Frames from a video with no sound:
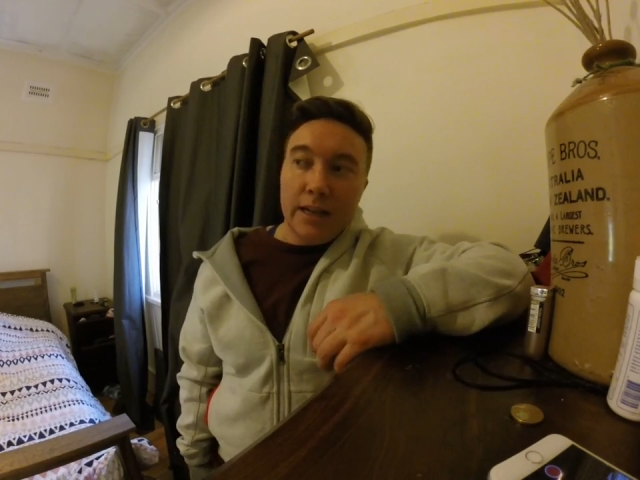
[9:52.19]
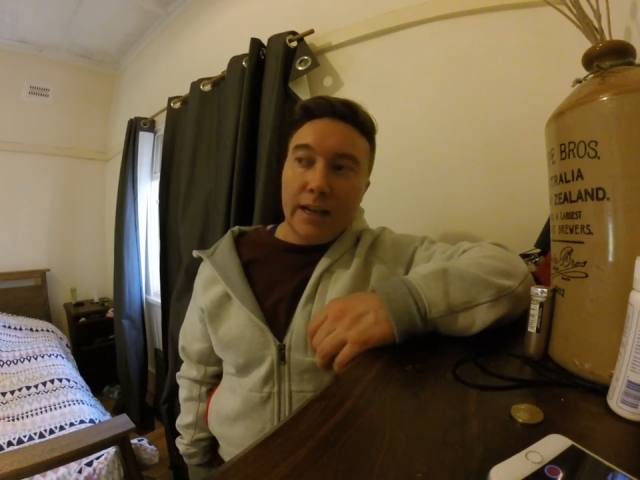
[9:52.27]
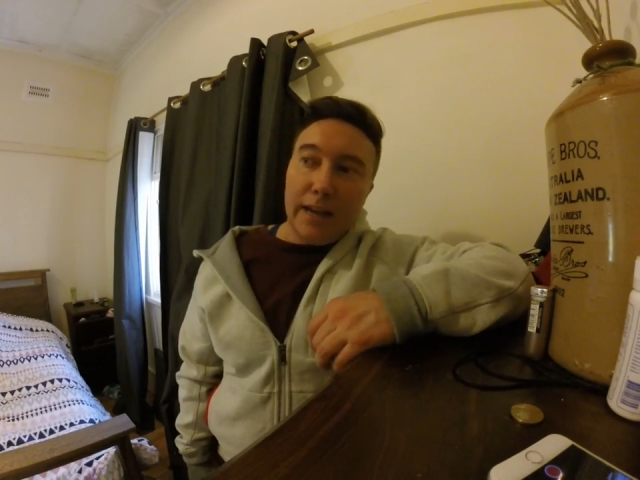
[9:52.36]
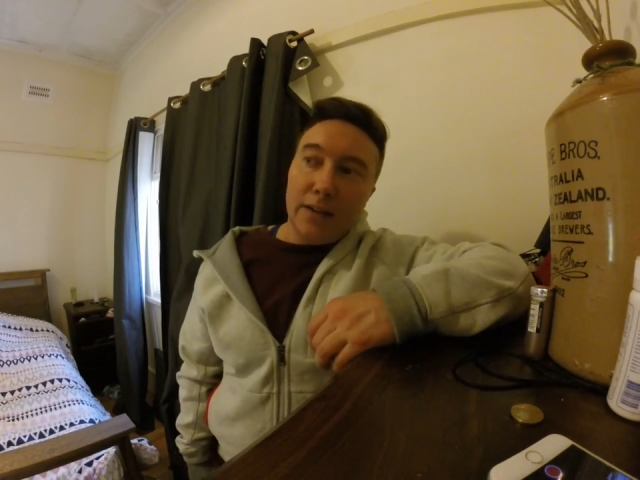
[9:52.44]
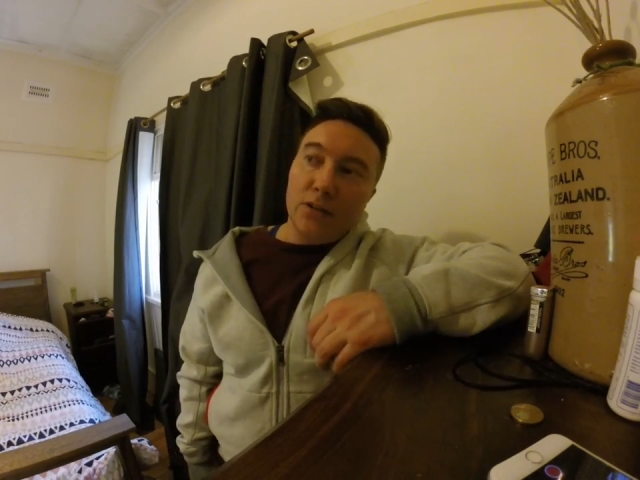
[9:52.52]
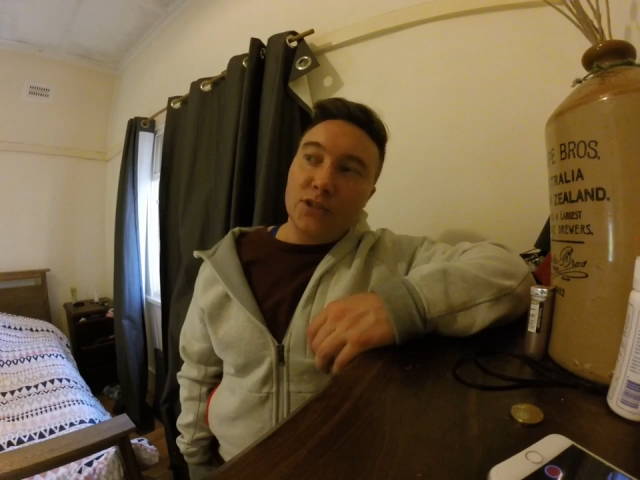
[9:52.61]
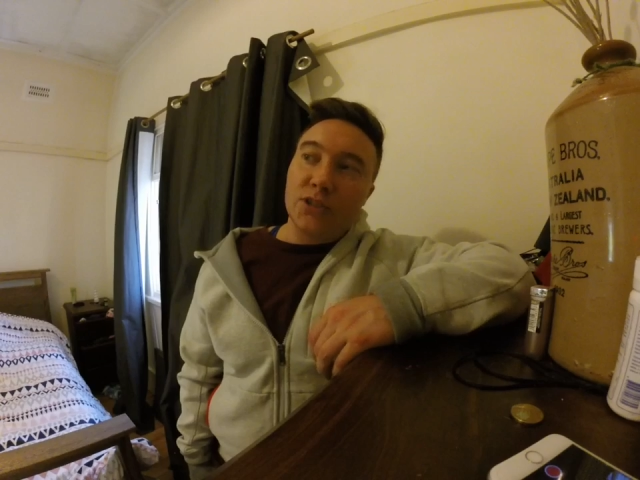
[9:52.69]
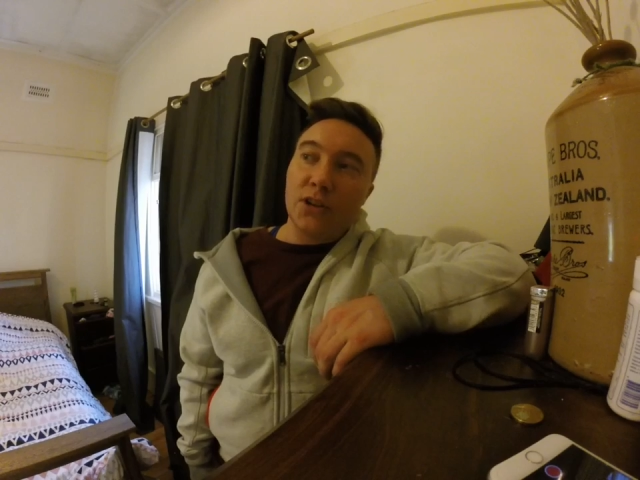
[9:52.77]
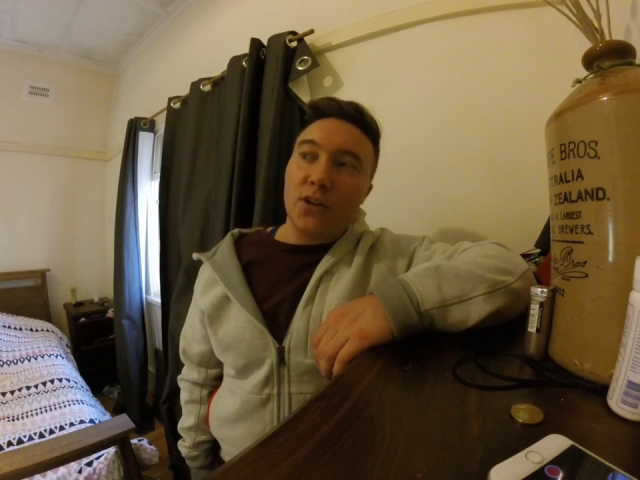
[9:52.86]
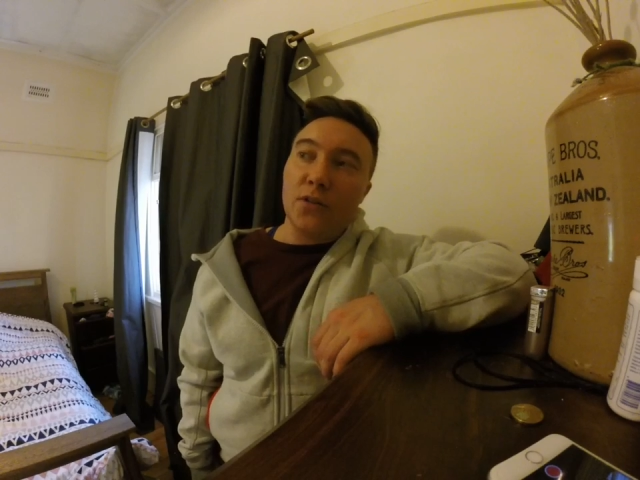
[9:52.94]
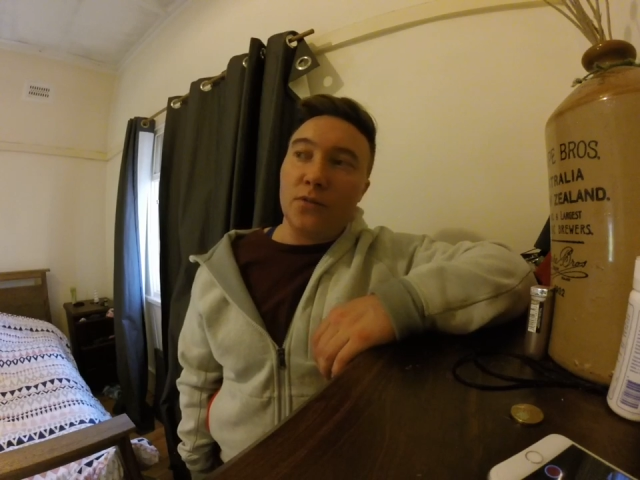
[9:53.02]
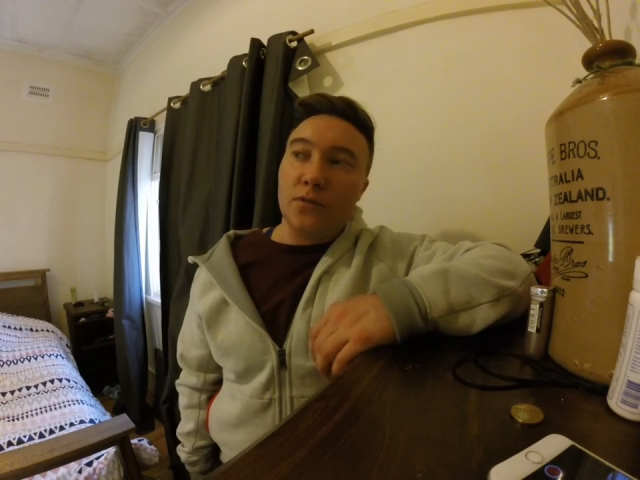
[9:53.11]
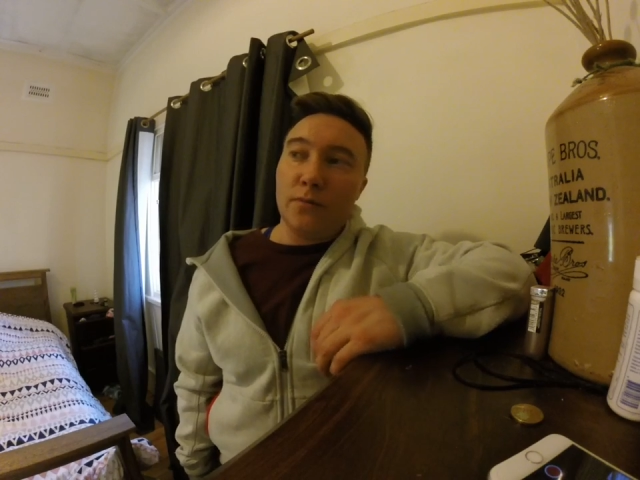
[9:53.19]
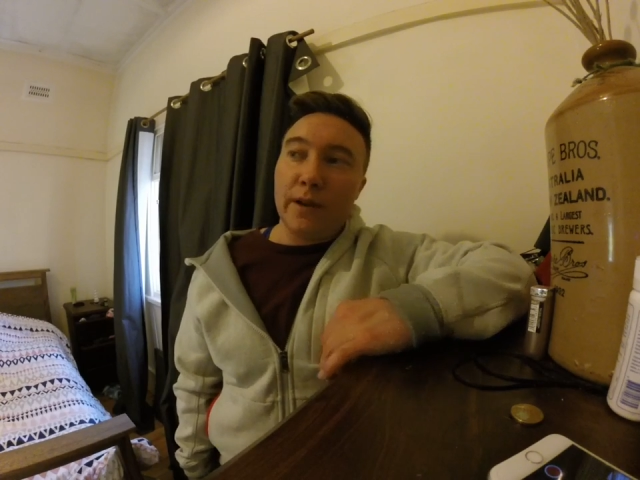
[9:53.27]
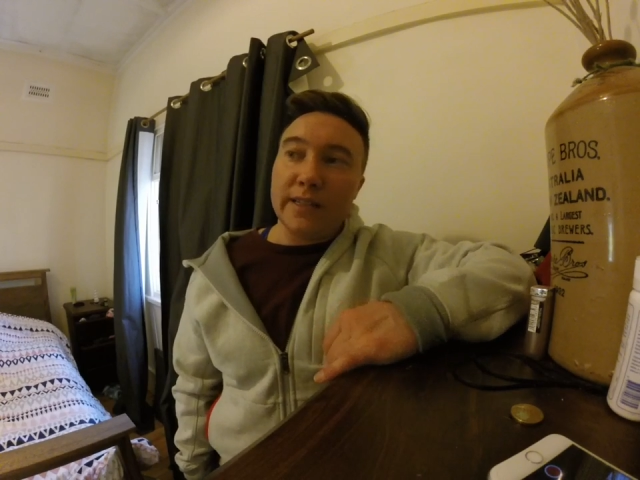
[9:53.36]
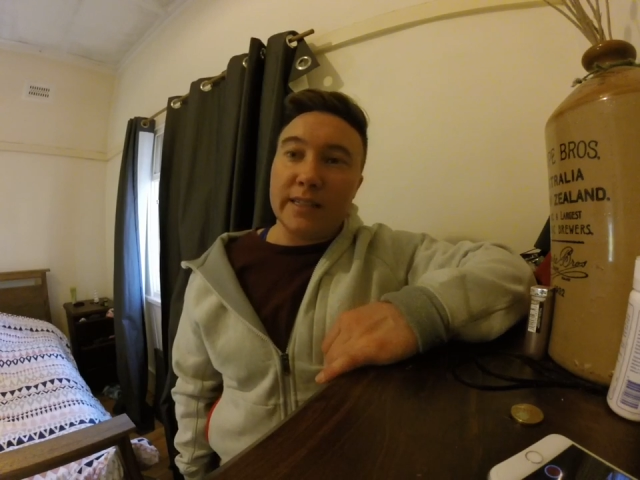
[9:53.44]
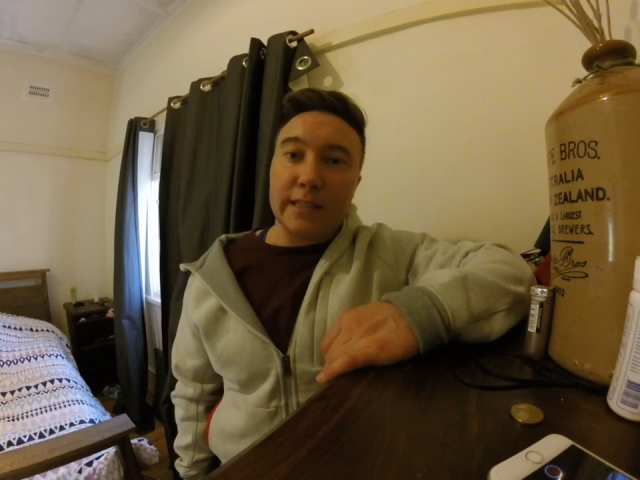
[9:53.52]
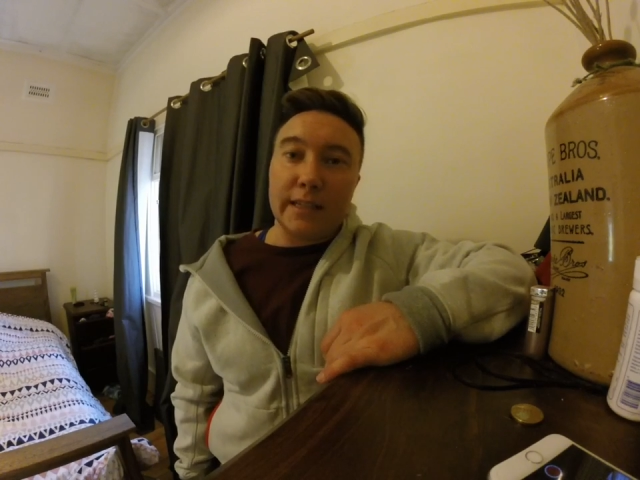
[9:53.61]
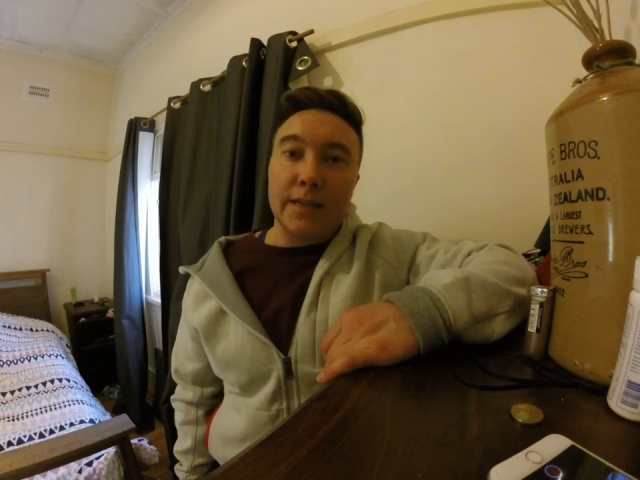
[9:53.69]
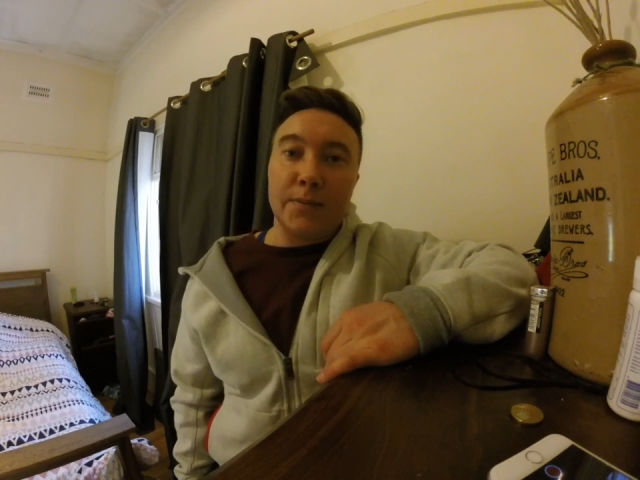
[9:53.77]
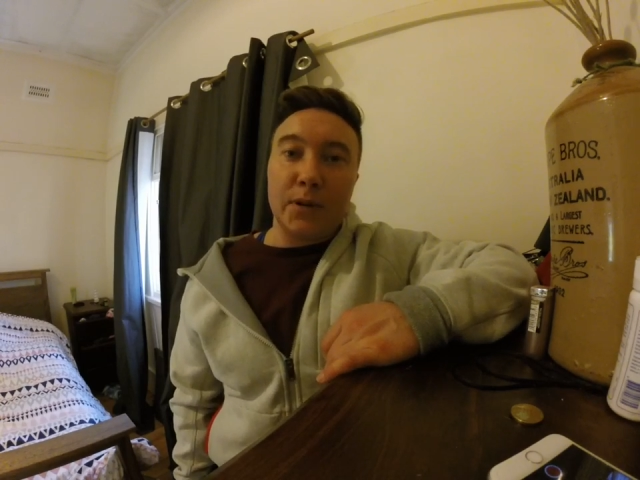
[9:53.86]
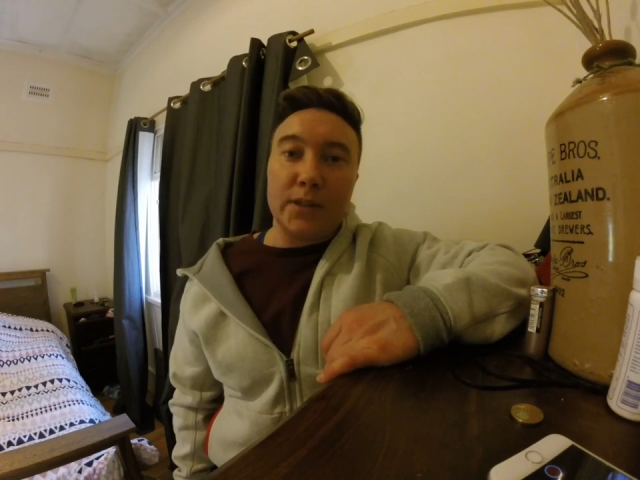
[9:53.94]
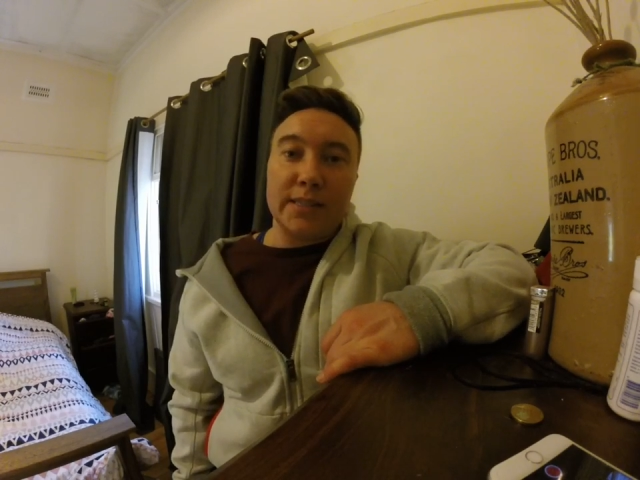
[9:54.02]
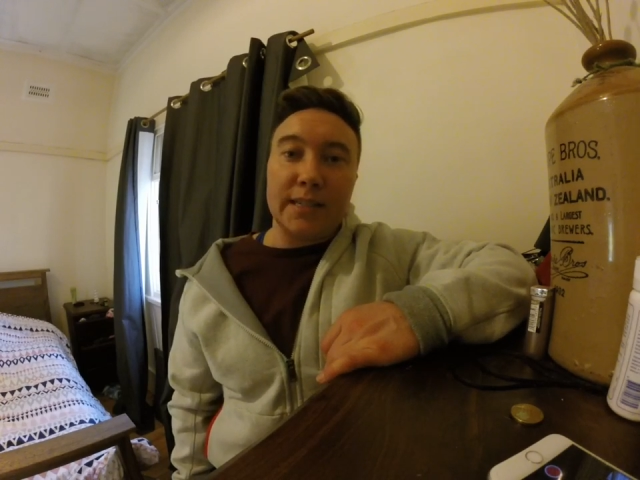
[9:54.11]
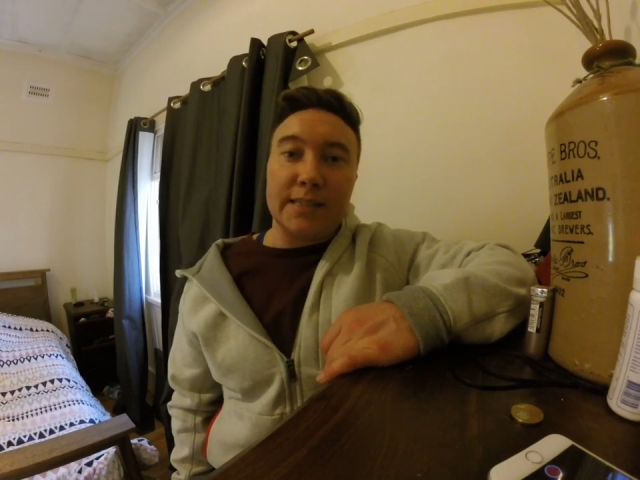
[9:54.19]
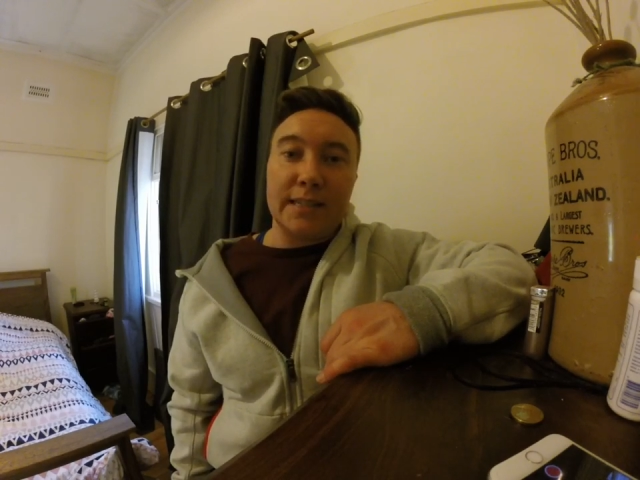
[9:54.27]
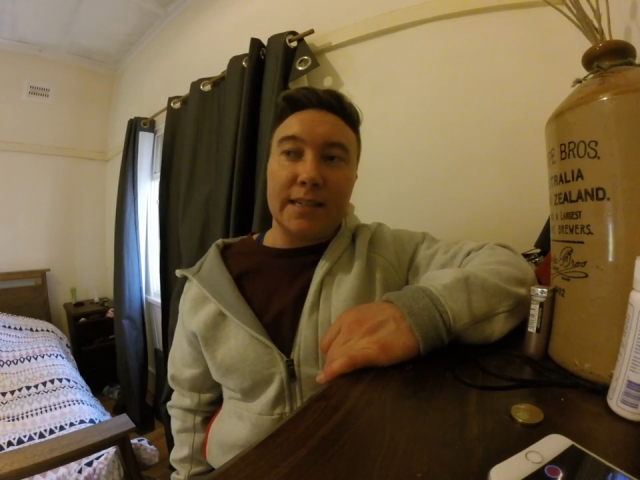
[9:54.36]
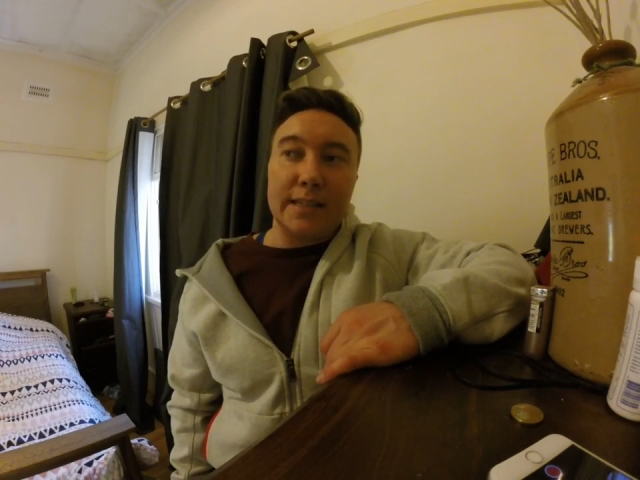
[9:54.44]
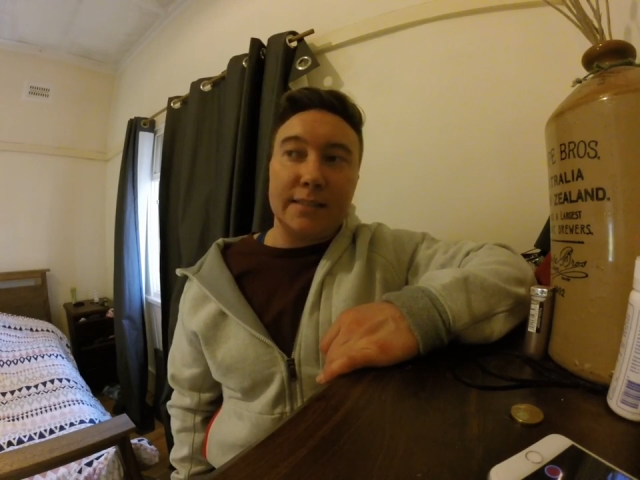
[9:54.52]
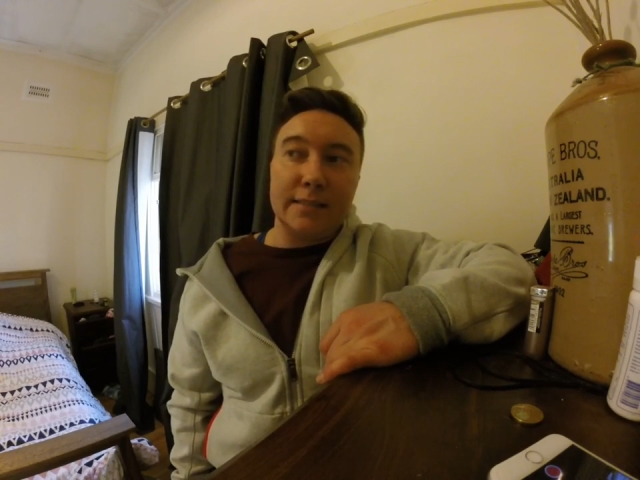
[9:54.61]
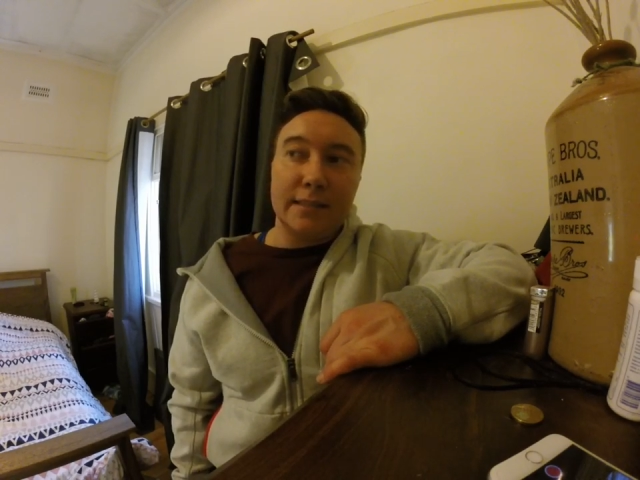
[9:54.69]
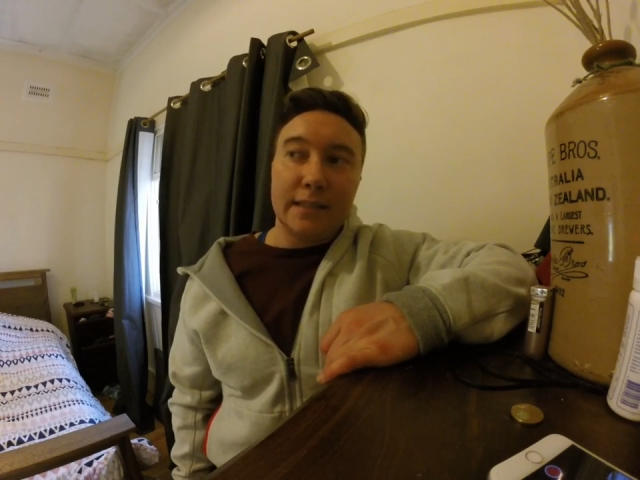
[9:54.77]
and also mentally processing